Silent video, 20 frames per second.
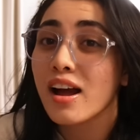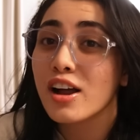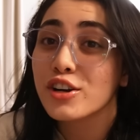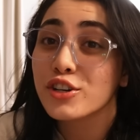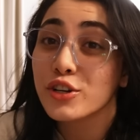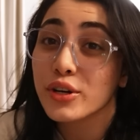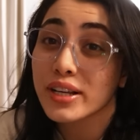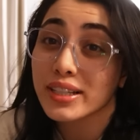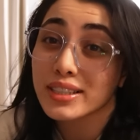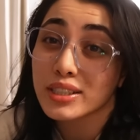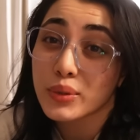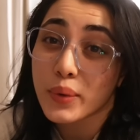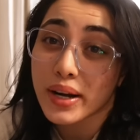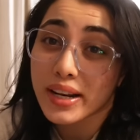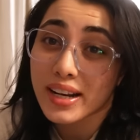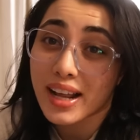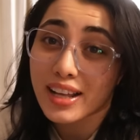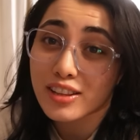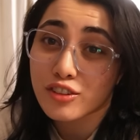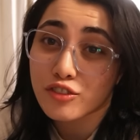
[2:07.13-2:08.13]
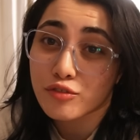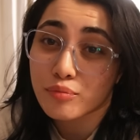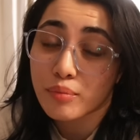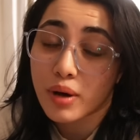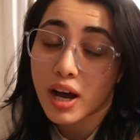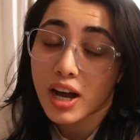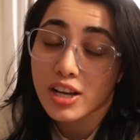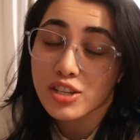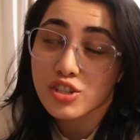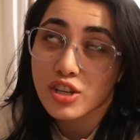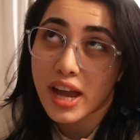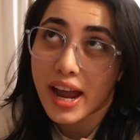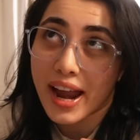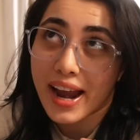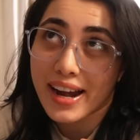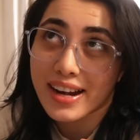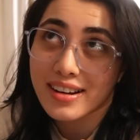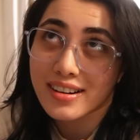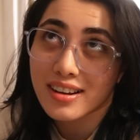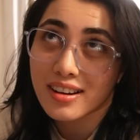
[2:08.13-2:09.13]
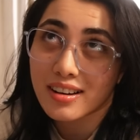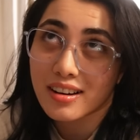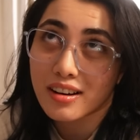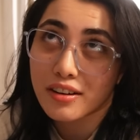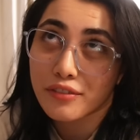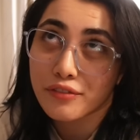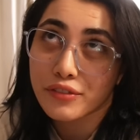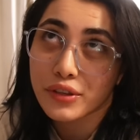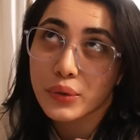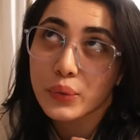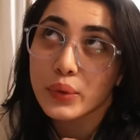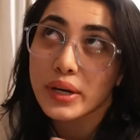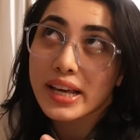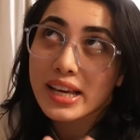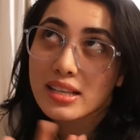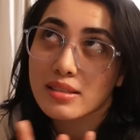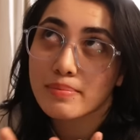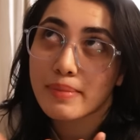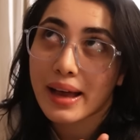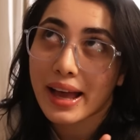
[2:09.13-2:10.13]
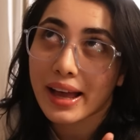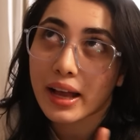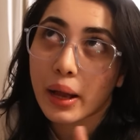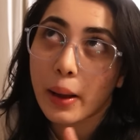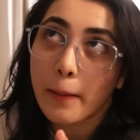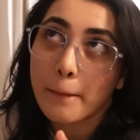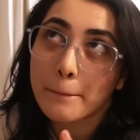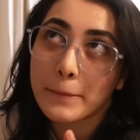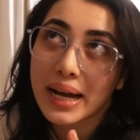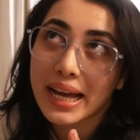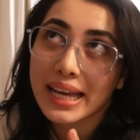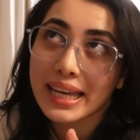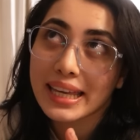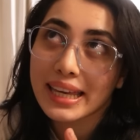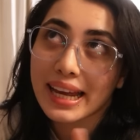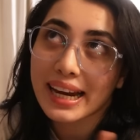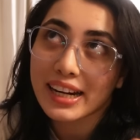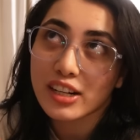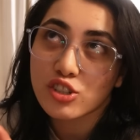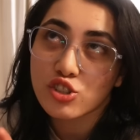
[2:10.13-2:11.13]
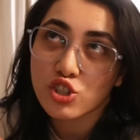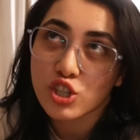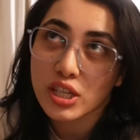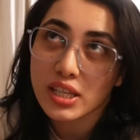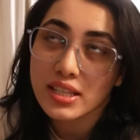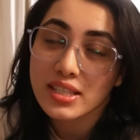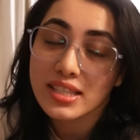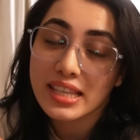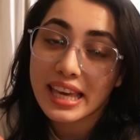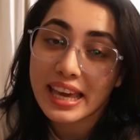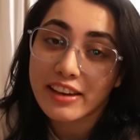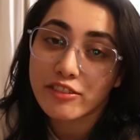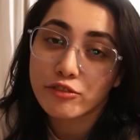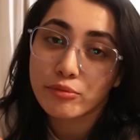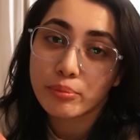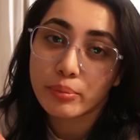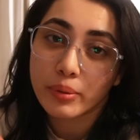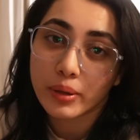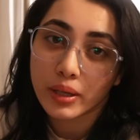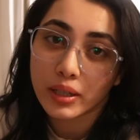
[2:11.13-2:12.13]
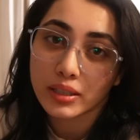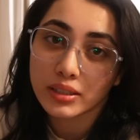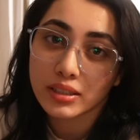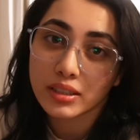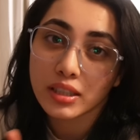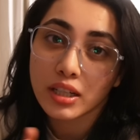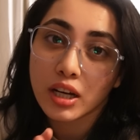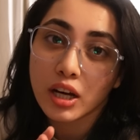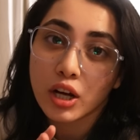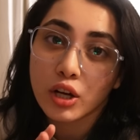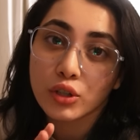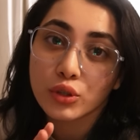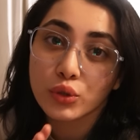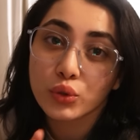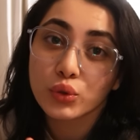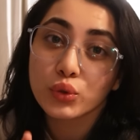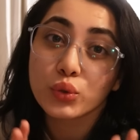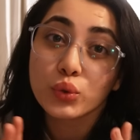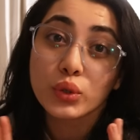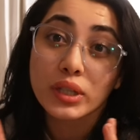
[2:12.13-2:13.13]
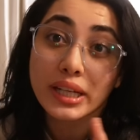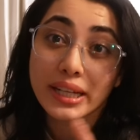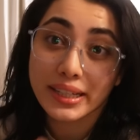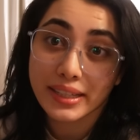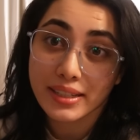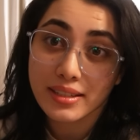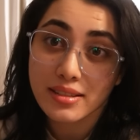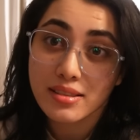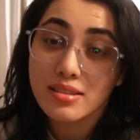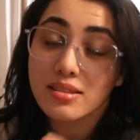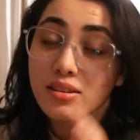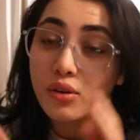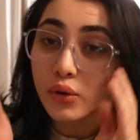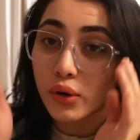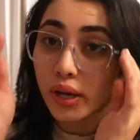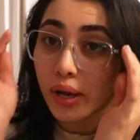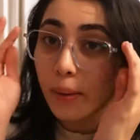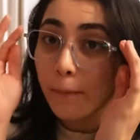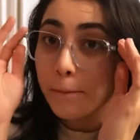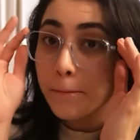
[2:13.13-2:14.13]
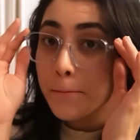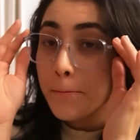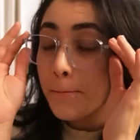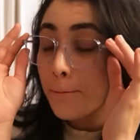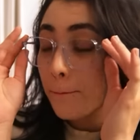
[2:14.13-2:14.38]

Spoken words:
It's the 29th of March and a few days back, my cat Cheese gave birth to two kittens, okay?